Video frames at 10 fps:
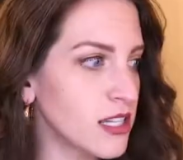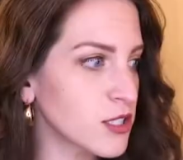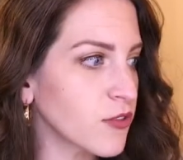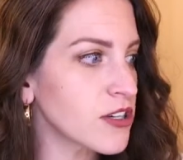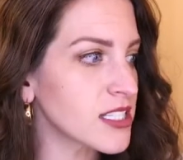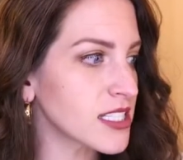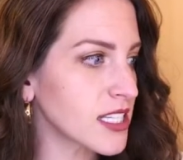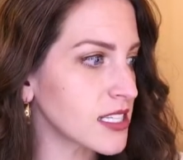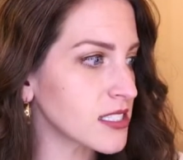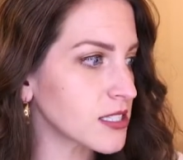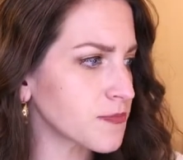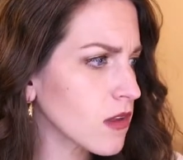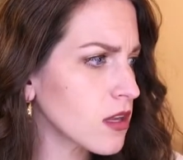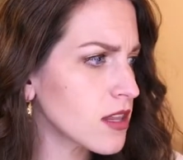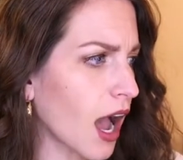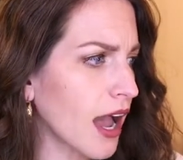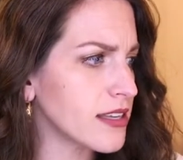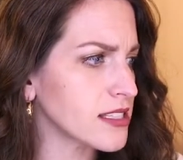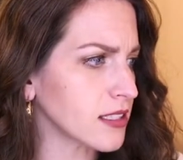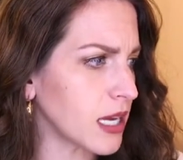This verse that says the eye
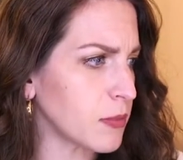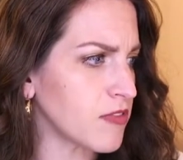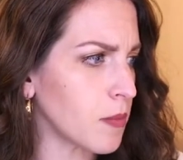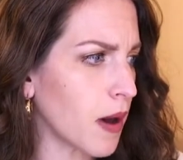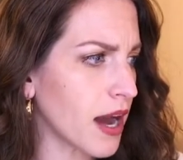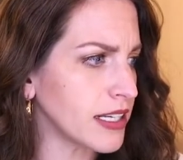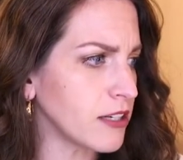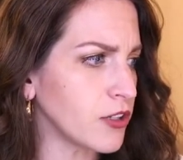is the lamp of the body.